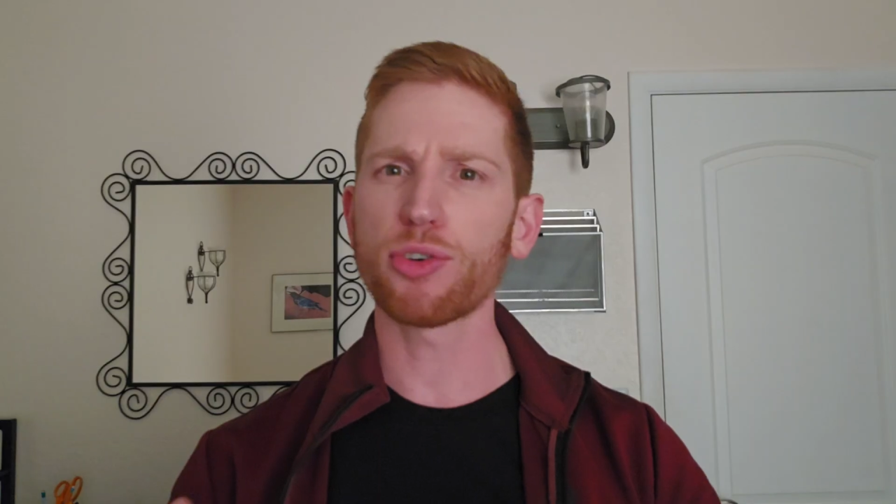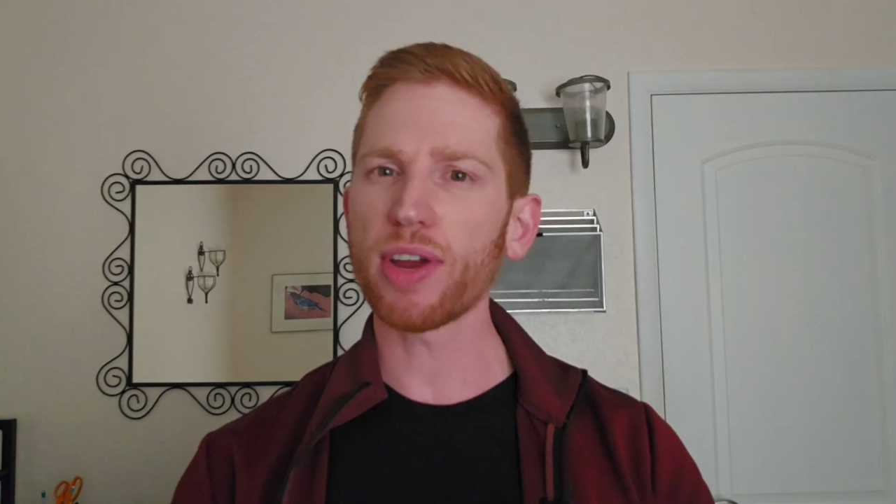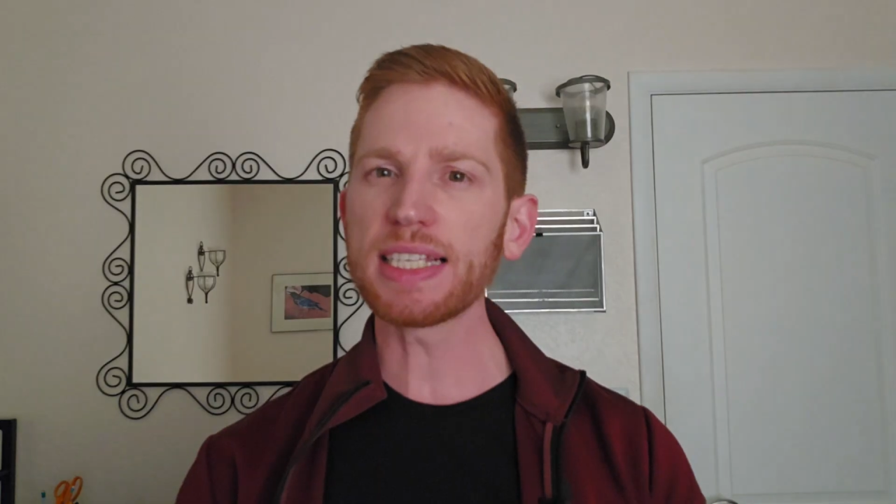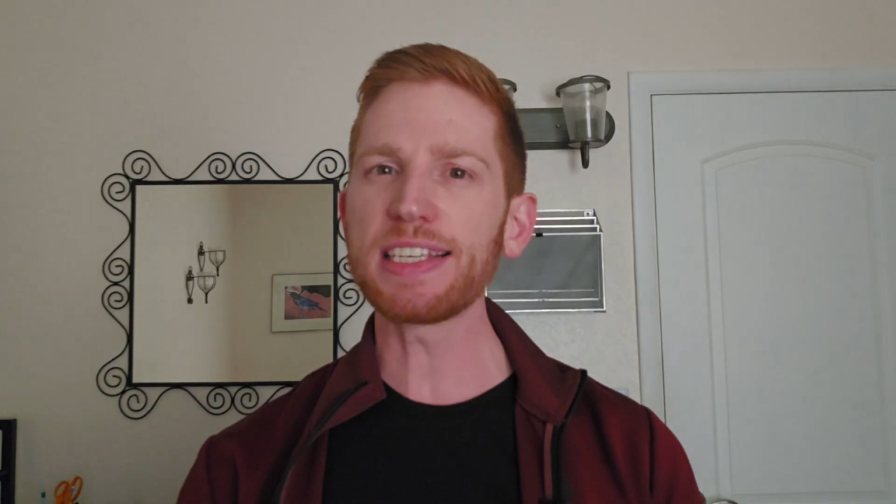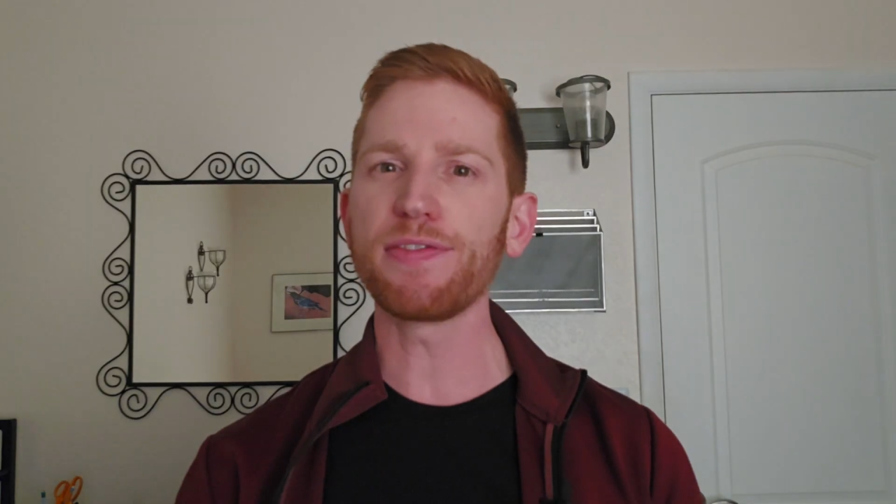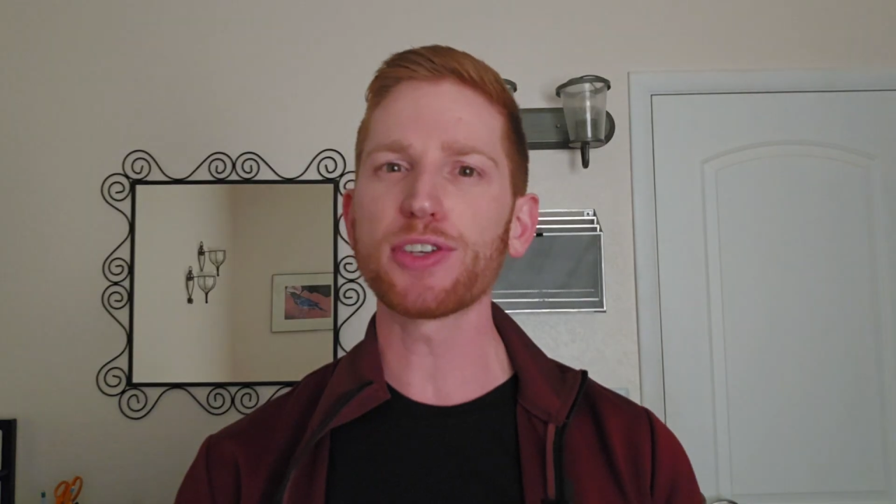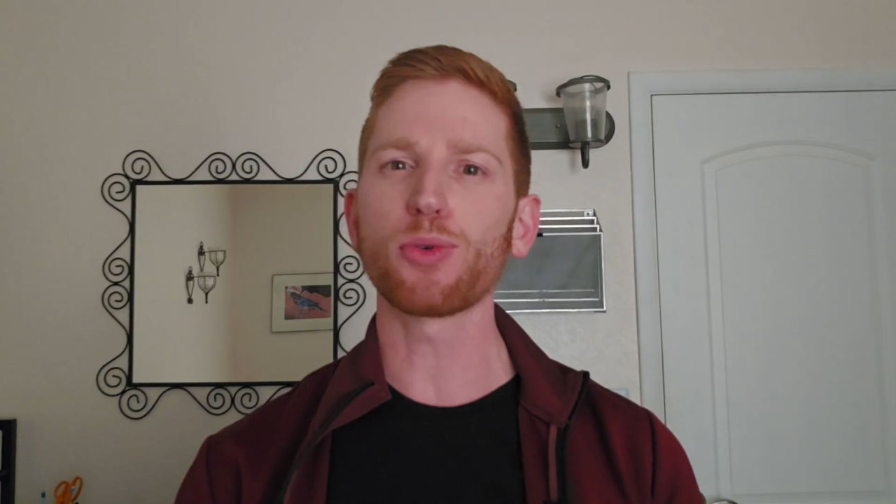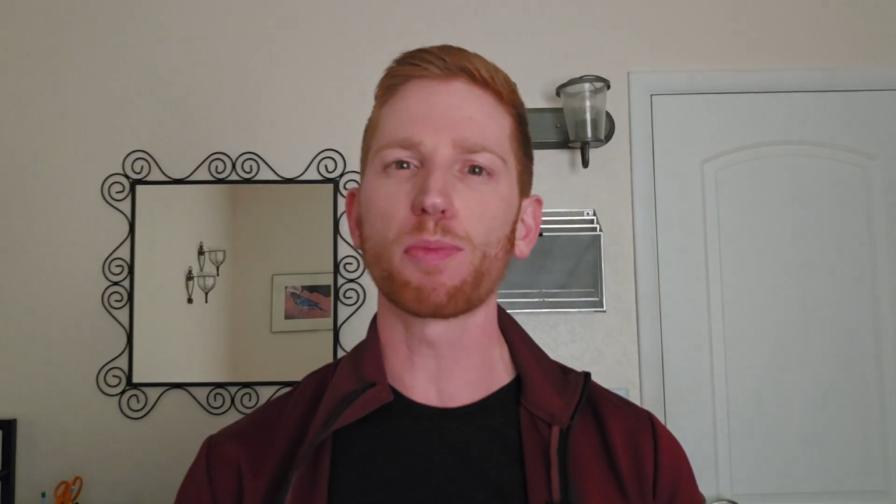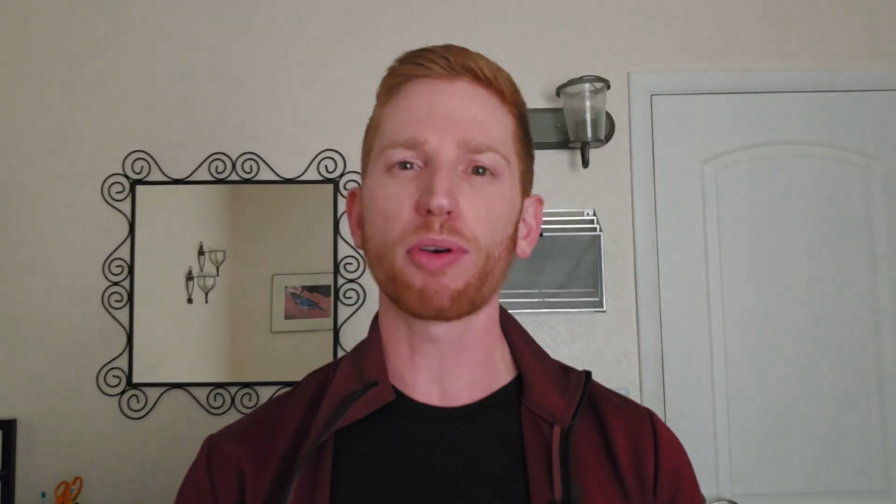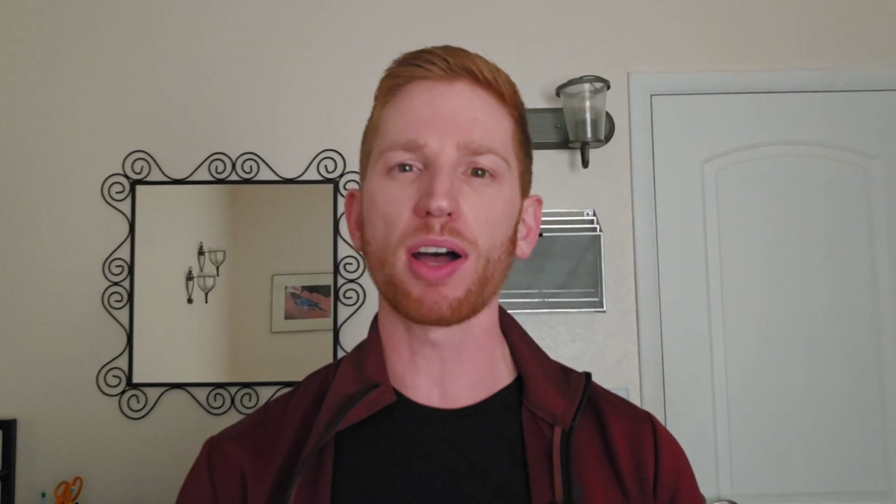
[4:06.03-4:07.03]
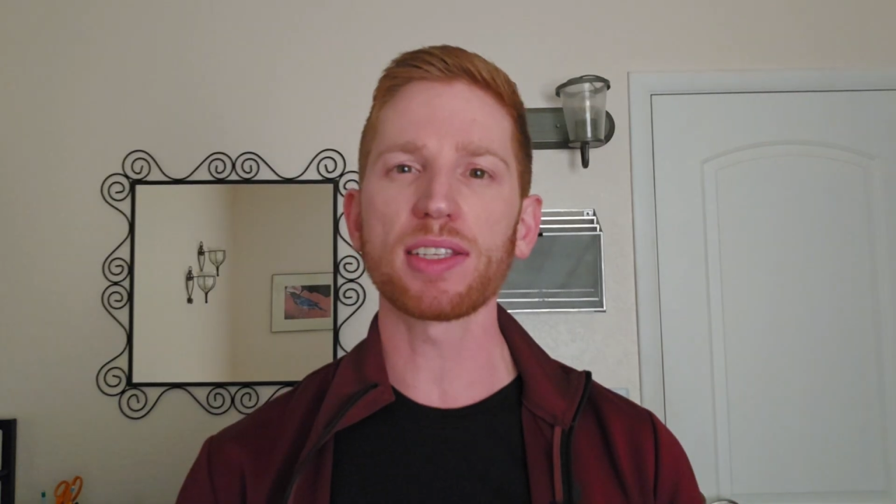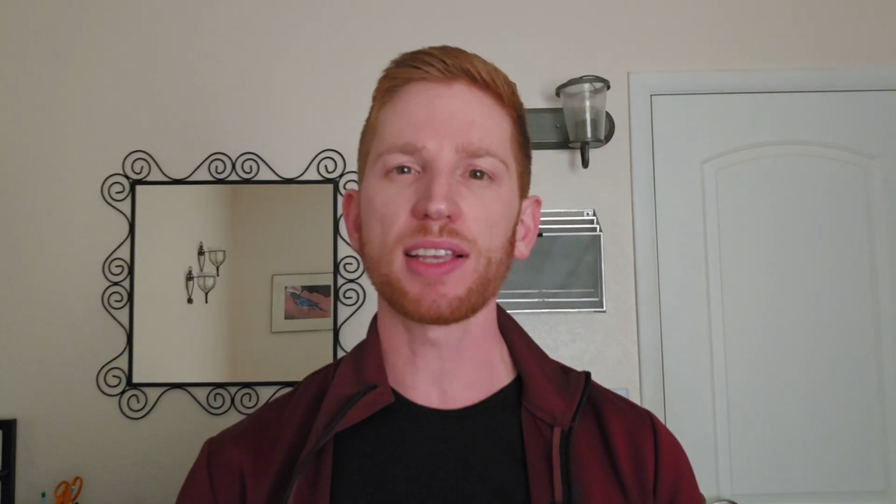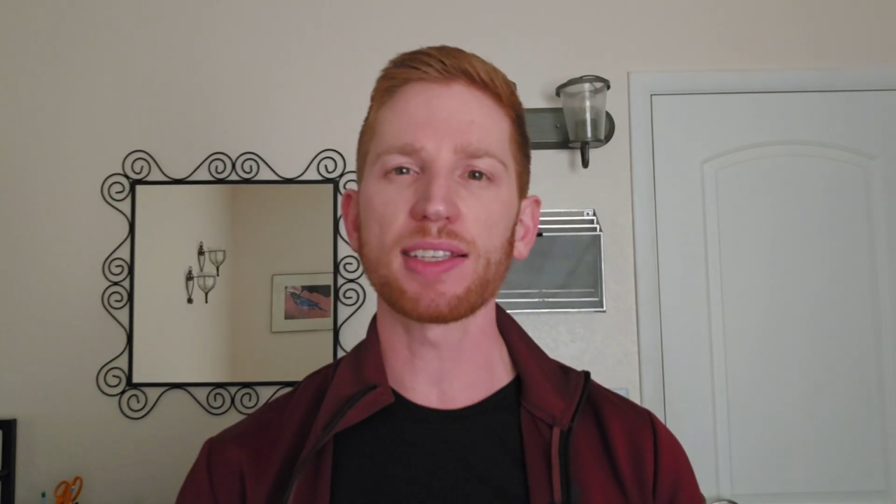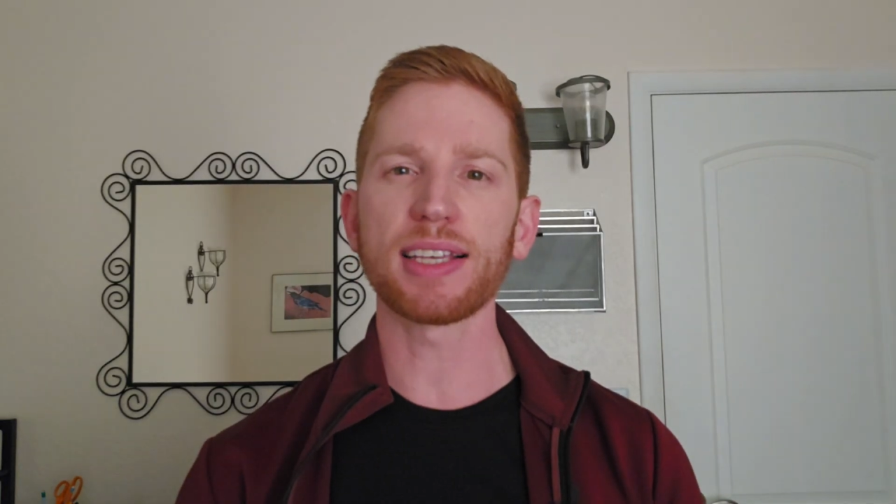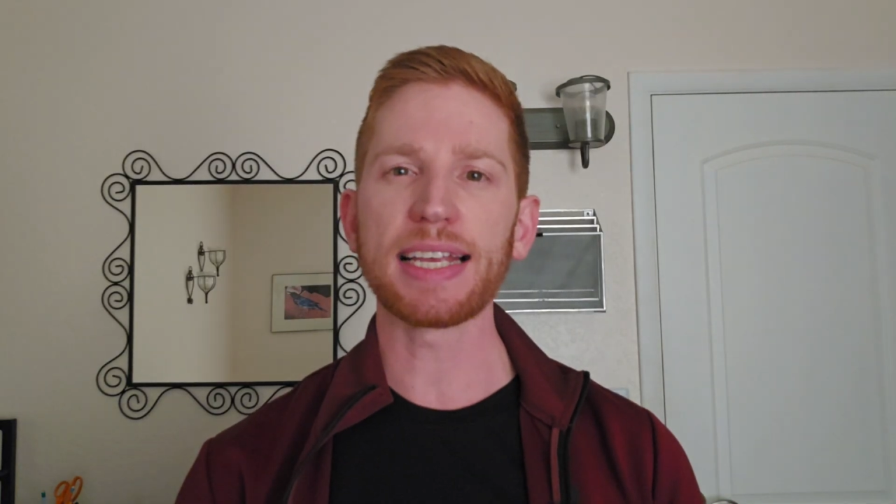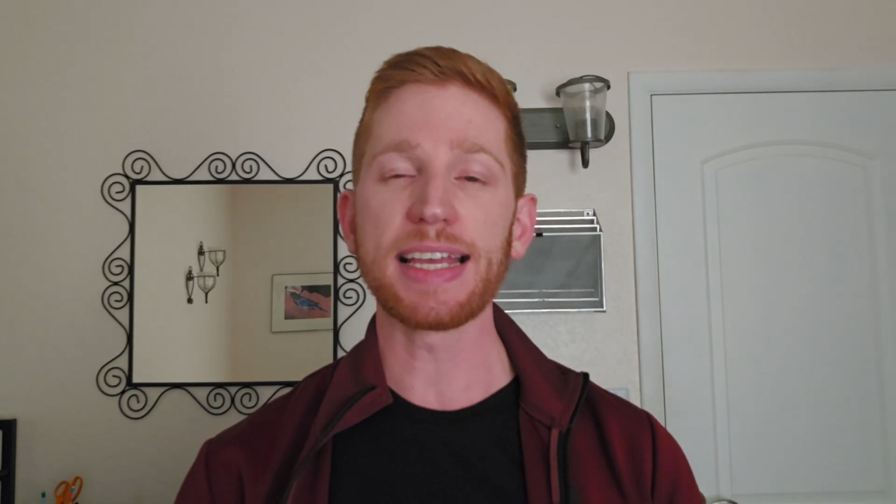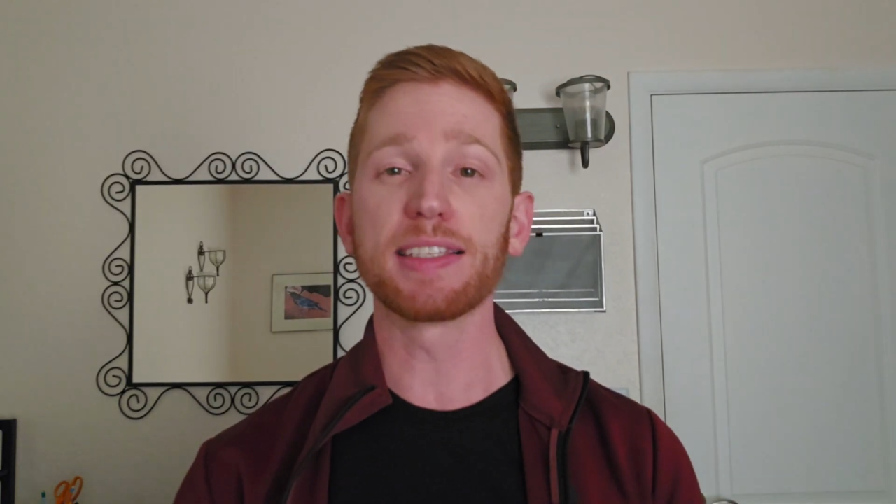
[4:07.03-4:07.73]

crazy visual processing